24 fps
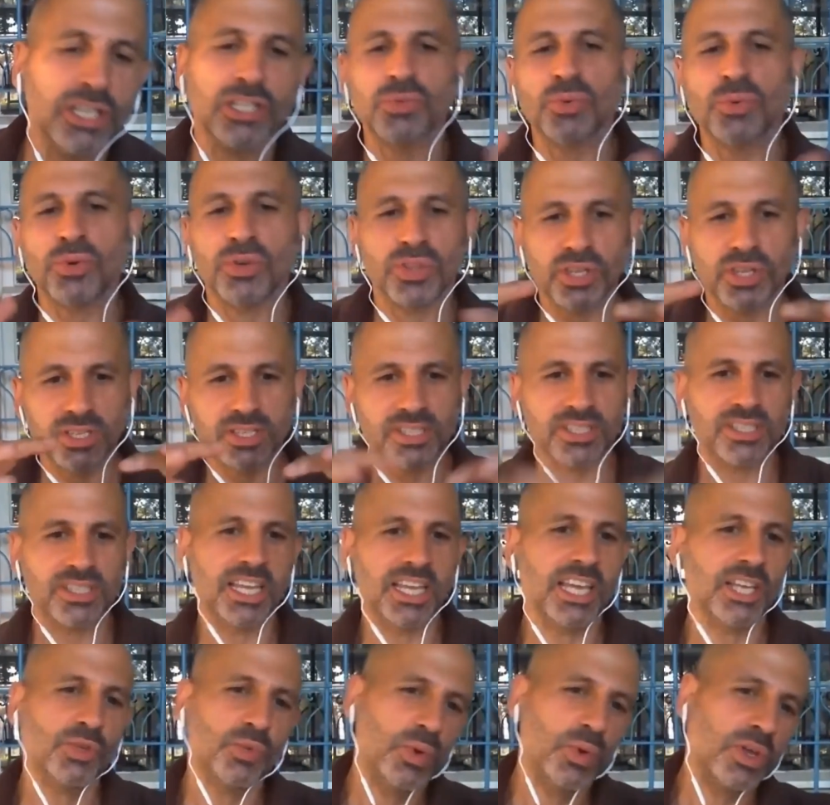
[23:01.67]
were the
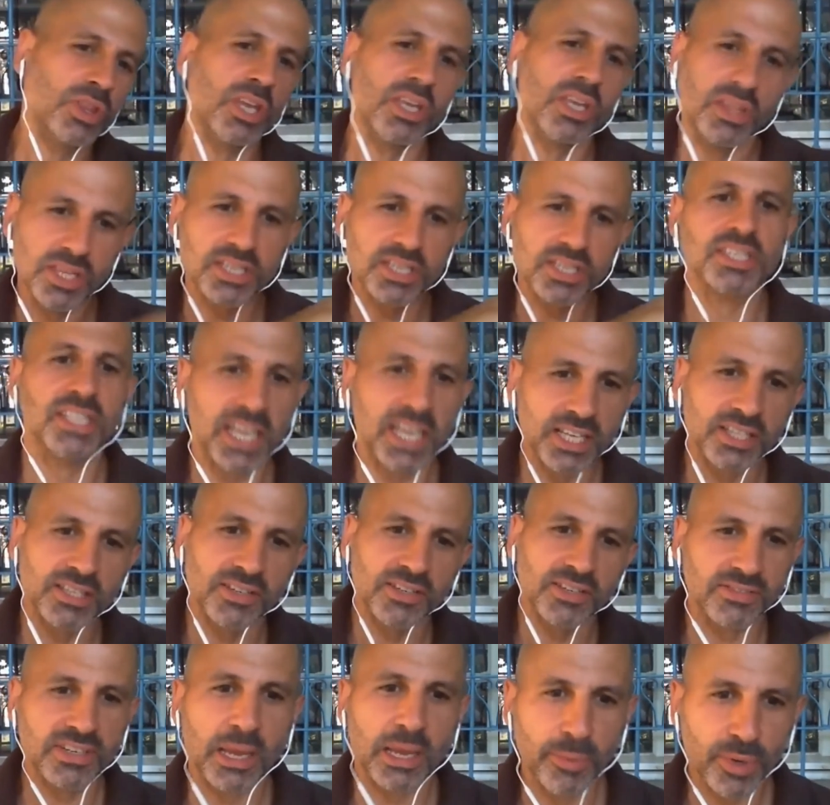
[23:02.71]
state within the state
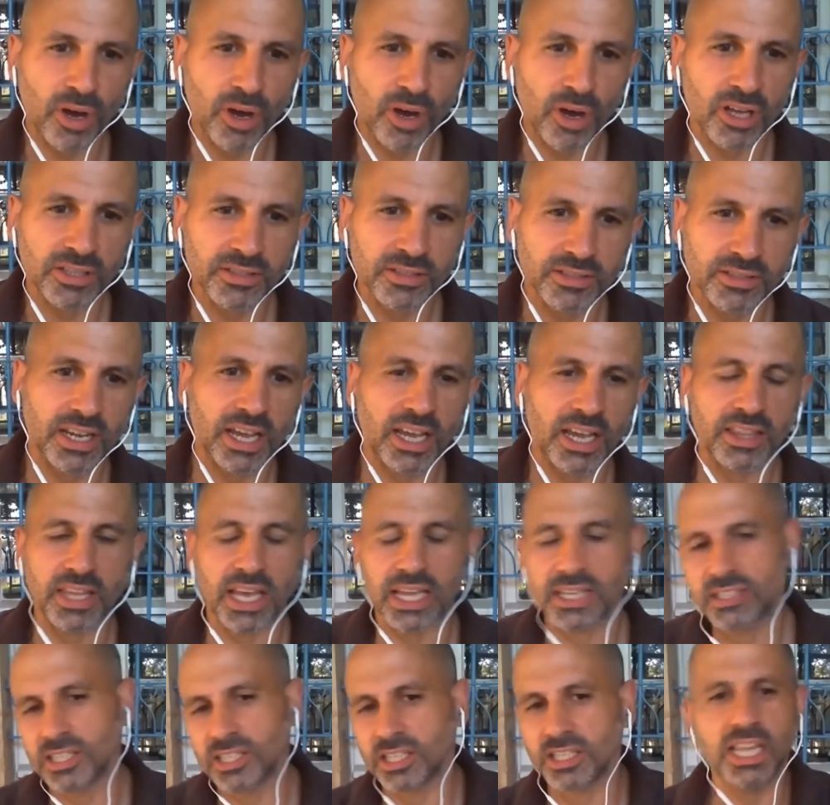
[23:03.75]
of Lebanon, and
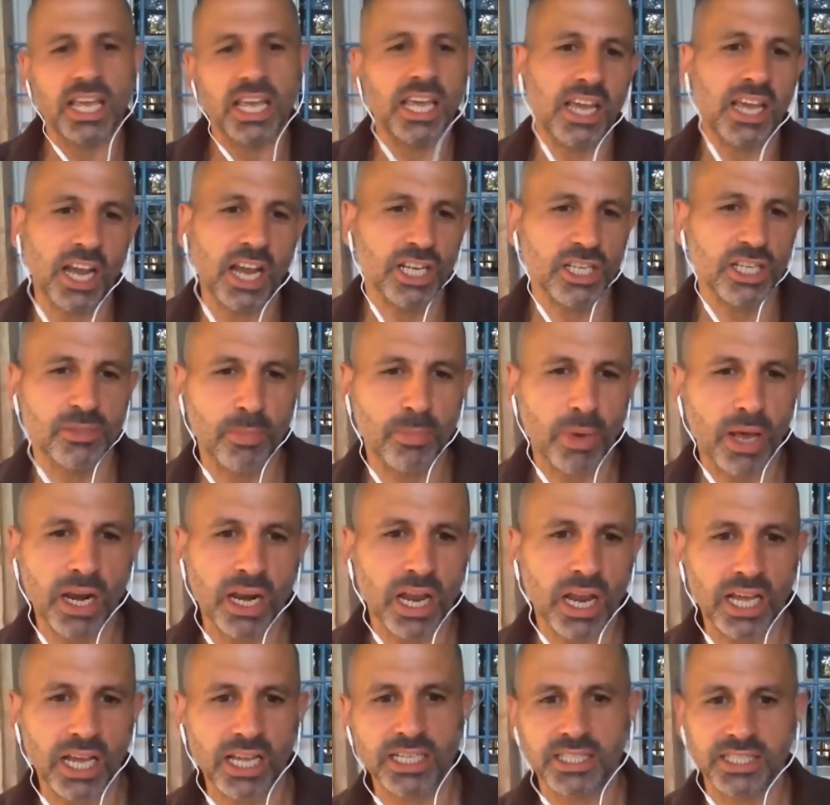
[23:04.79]
that today
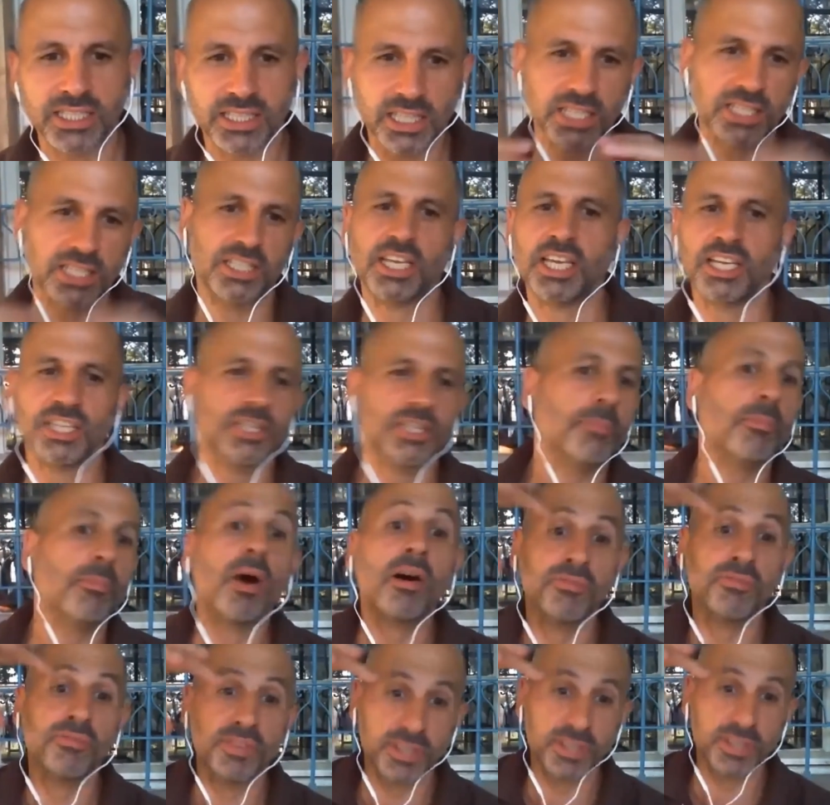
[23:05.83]
Hezbollah is the state
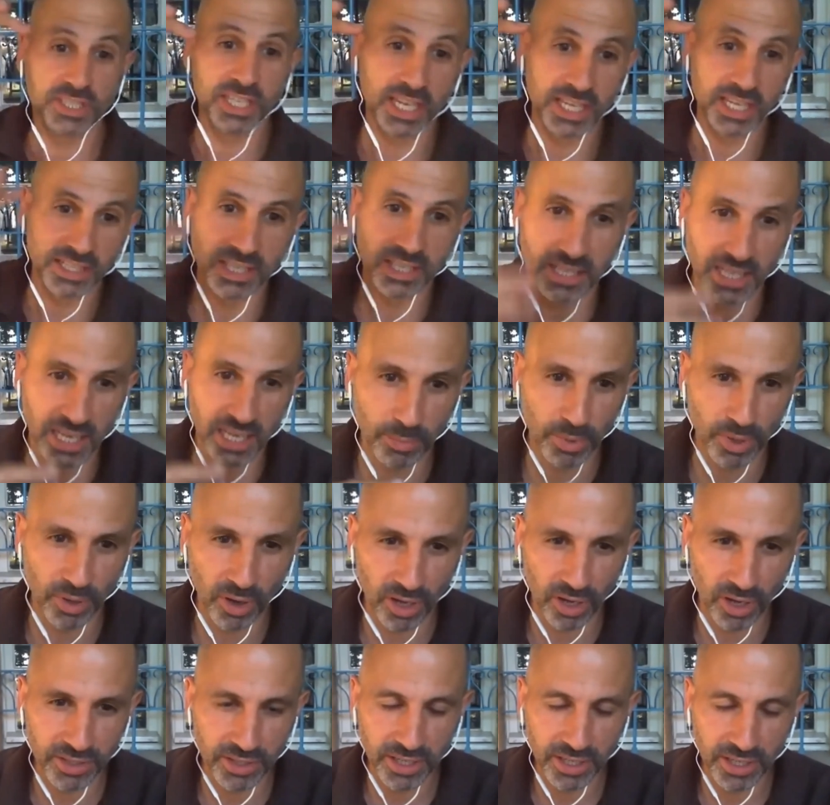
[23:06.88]
above the state in Lebanon.